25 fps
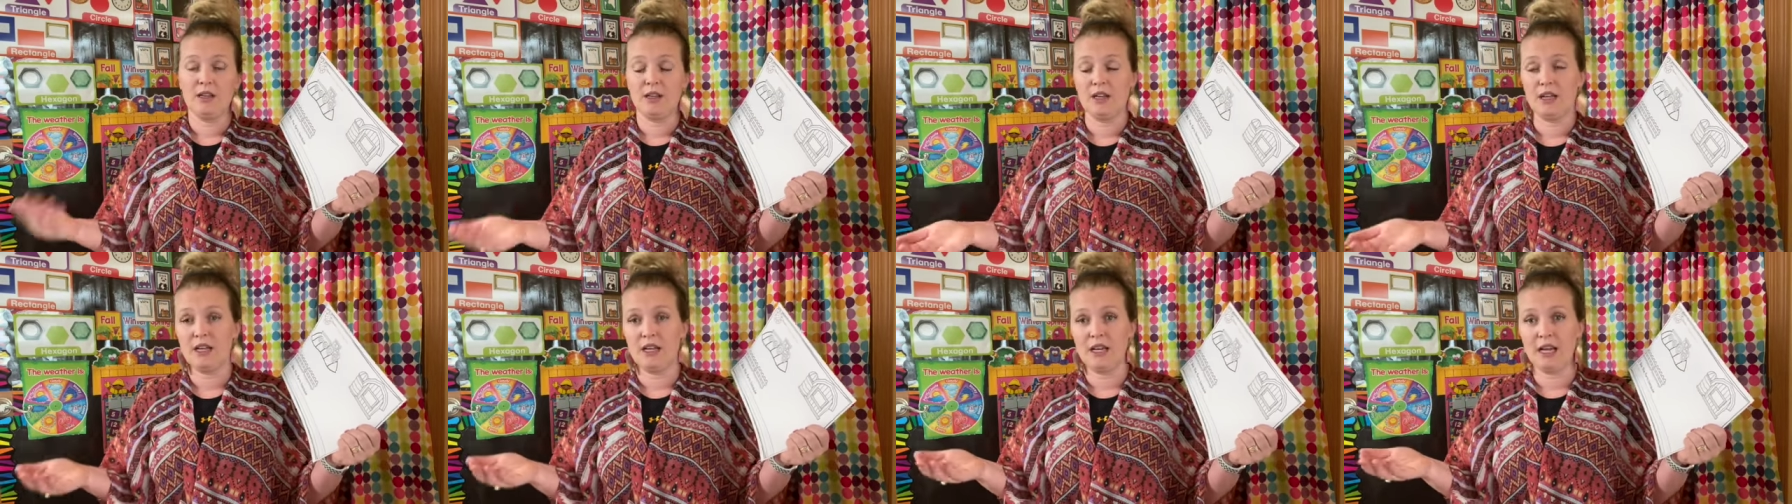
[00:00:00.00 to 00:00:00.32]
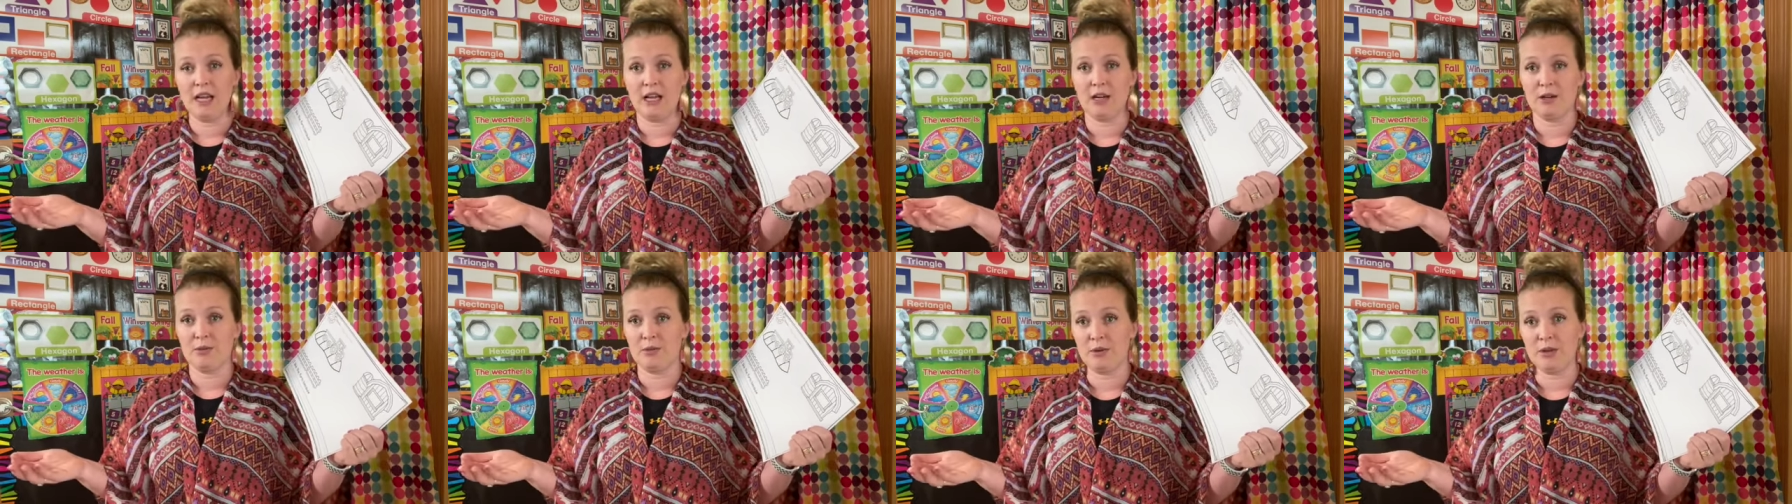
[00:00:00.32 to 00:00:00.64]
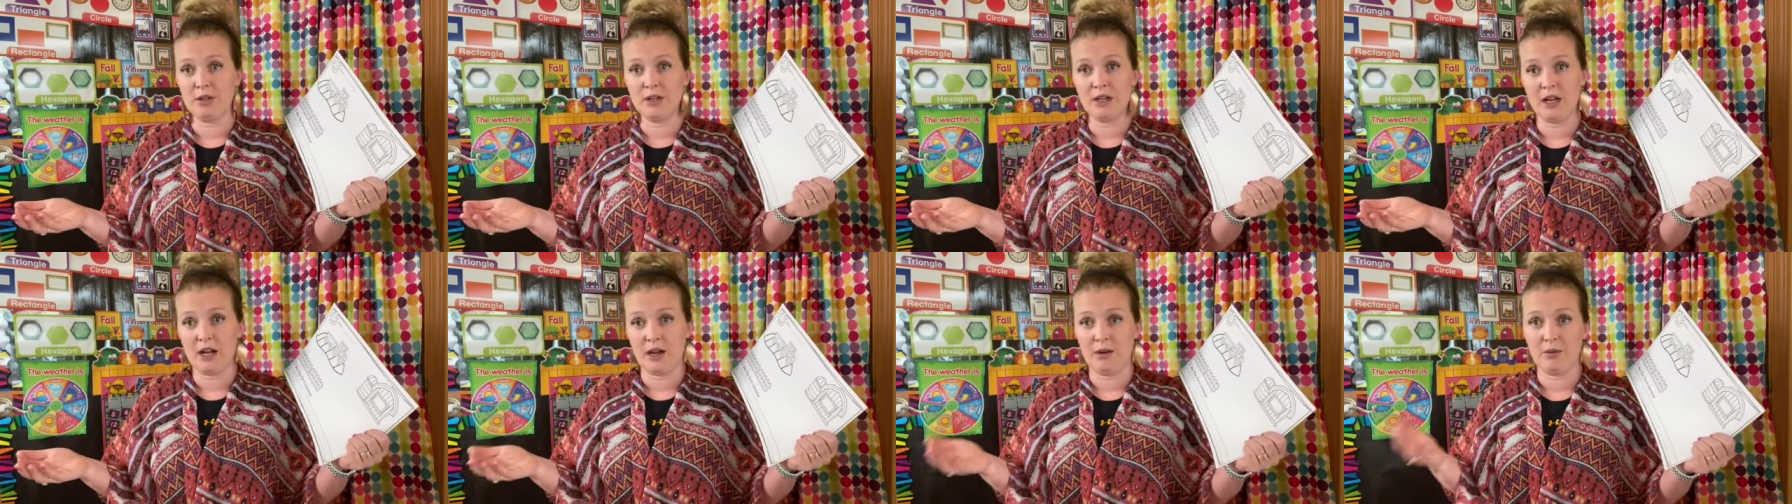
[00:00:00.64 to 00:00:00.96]
an animal
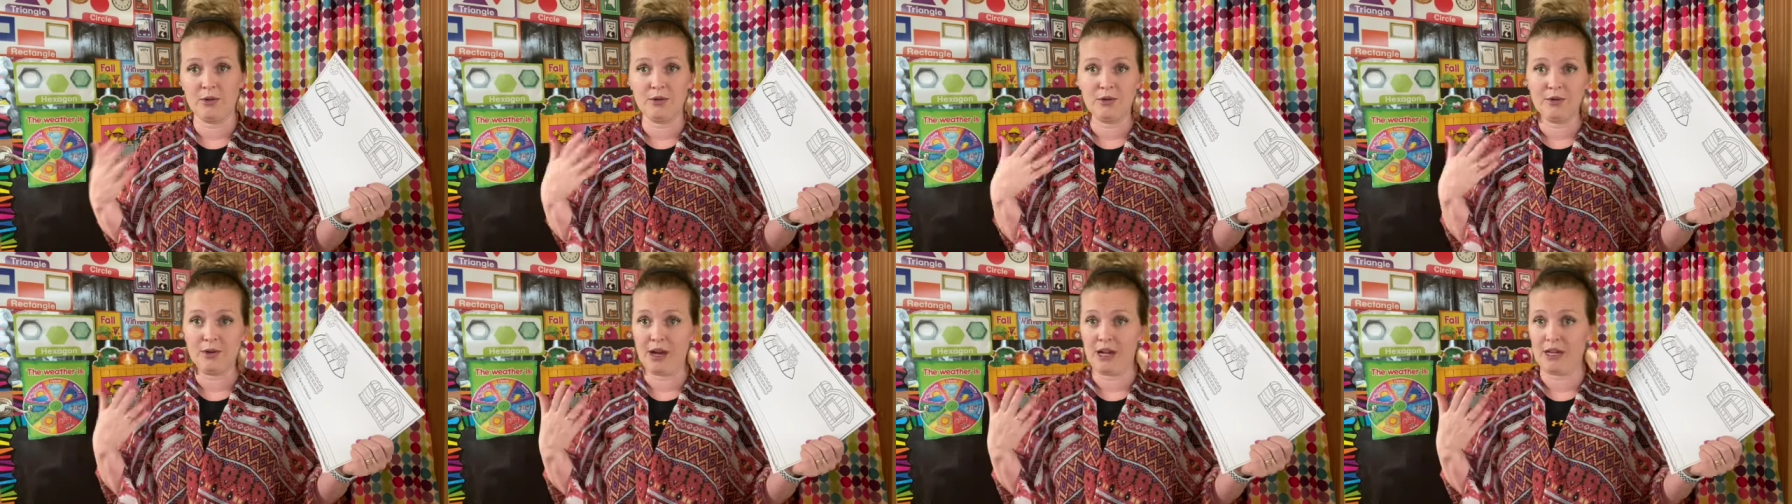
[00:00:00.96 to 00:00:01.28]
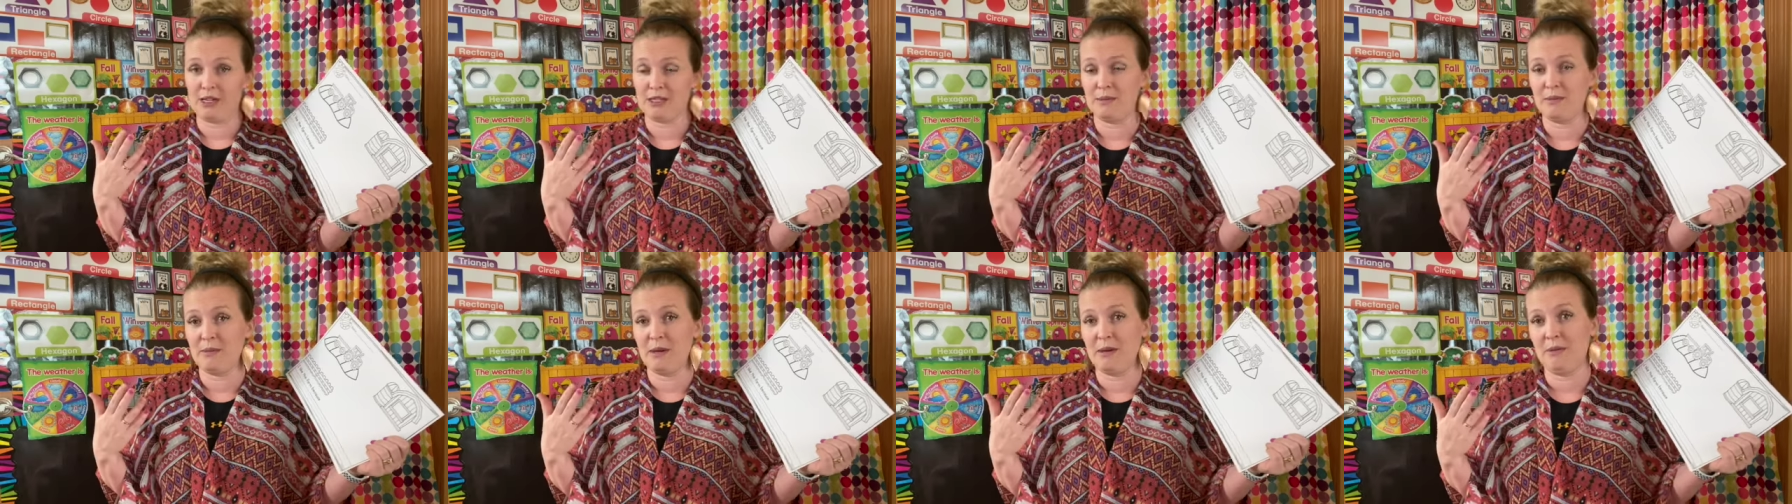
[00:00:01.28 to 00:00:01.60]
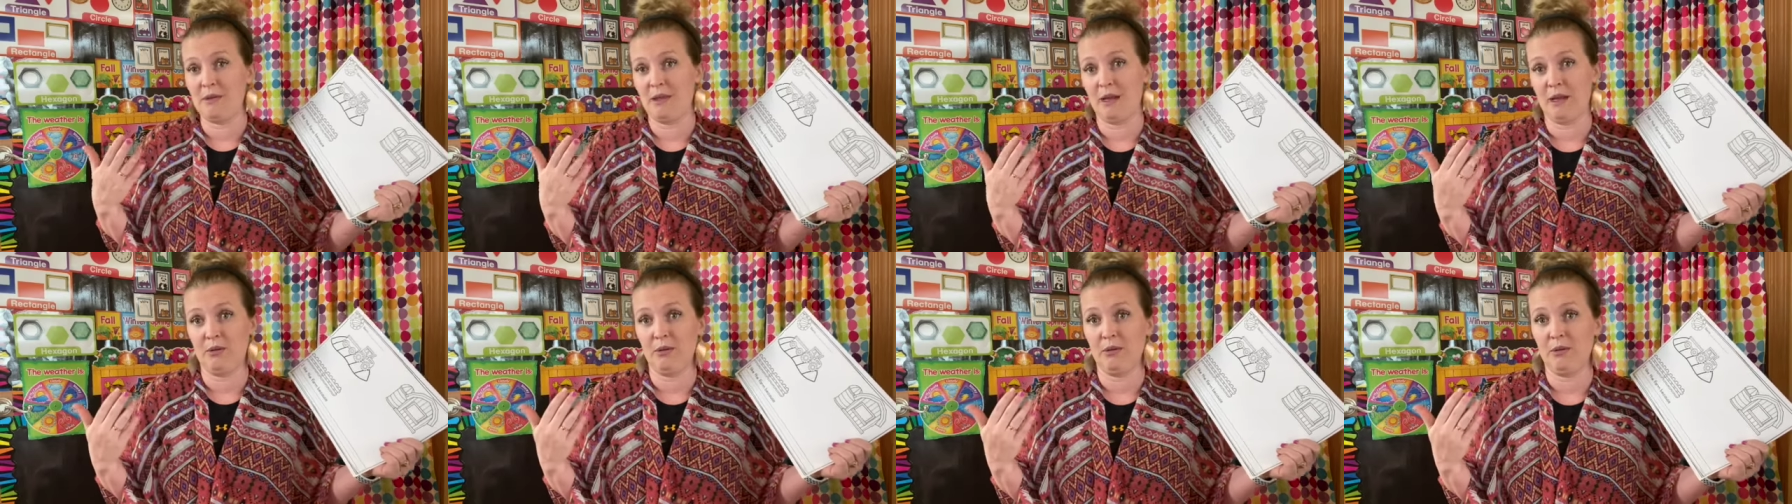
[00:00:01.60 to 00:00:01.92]
that I would raise, maybe
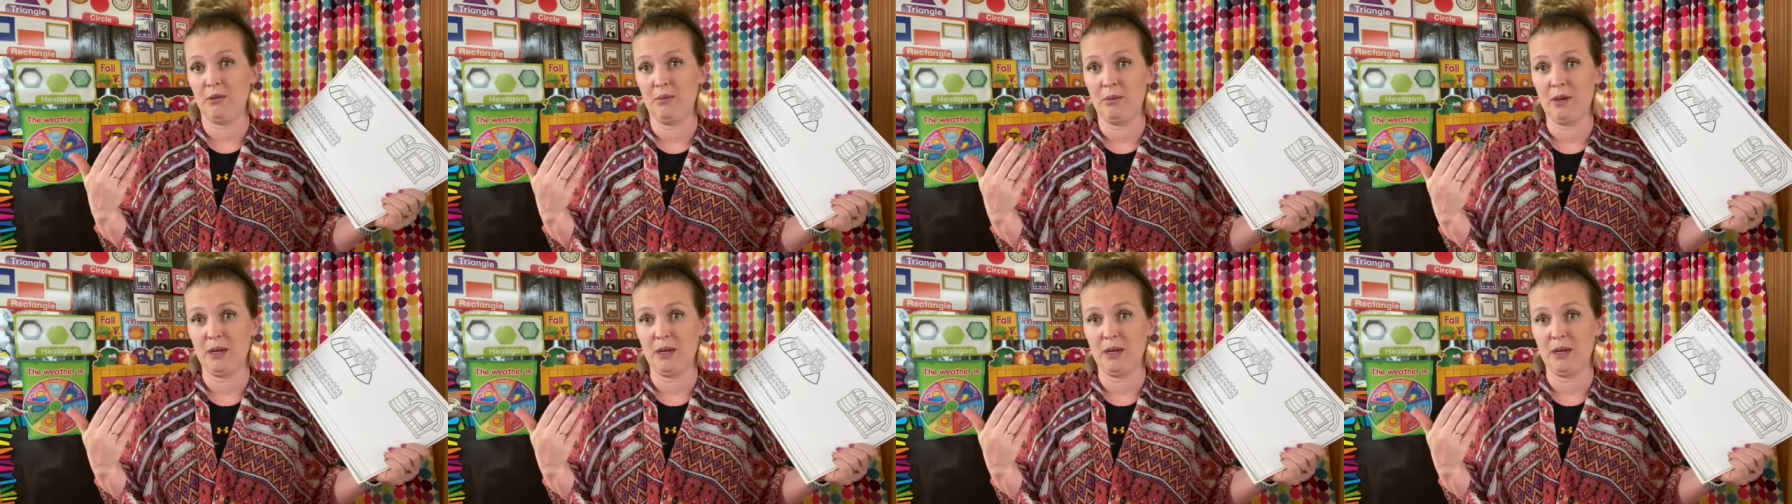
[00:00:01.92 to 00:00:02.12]
they would